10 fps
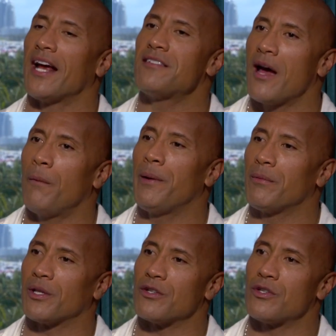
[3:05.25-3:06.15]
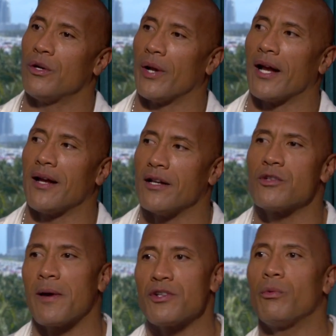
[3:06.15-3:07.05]
And I tell people this too, and
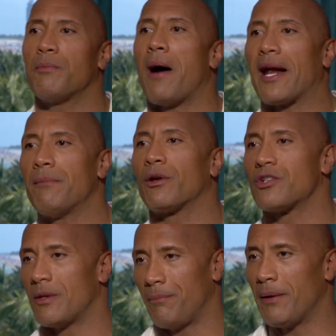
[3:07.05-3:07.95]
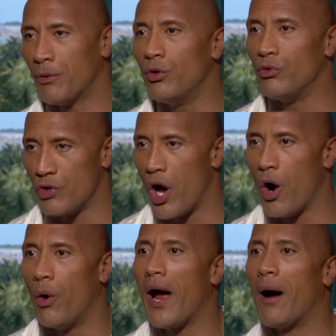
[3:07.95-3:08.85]
especially with bodybuilders and people who
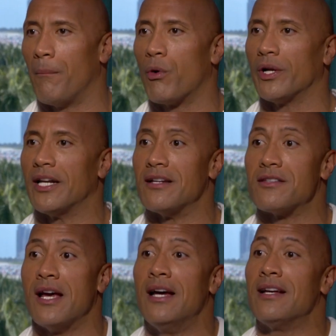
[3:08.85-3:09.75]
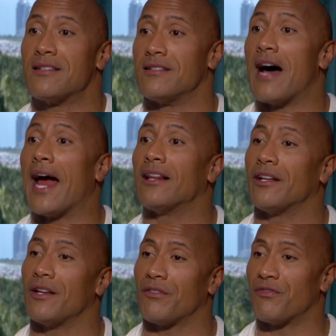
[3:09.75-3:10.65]
know how important it is to dial
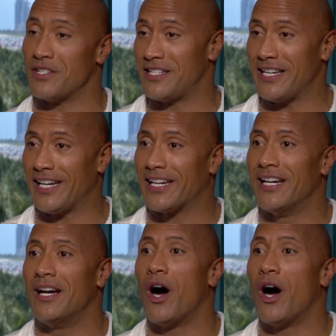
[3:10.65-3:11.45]
in their physique